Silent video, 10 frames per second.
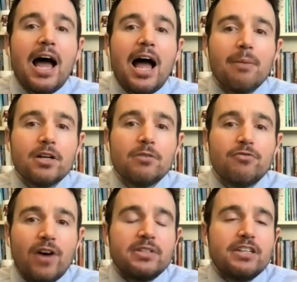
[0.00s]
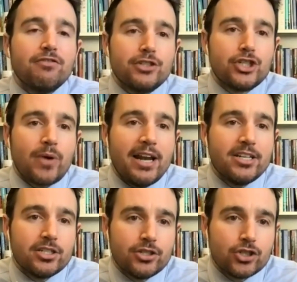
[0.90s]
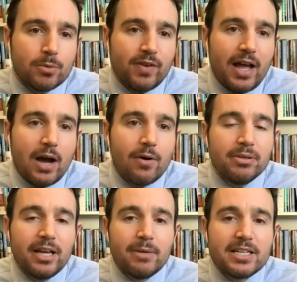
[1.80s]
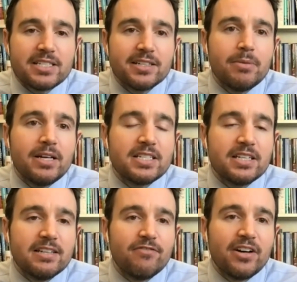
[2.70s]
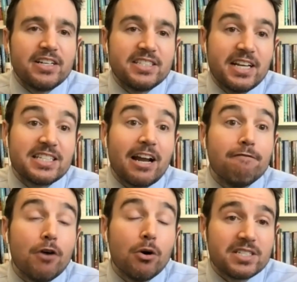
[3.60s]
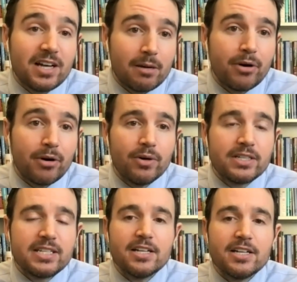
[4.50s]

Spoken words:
I'm going to follow different strategies in terms of how I plan my syllabus and the various things that I focus on and prioritize.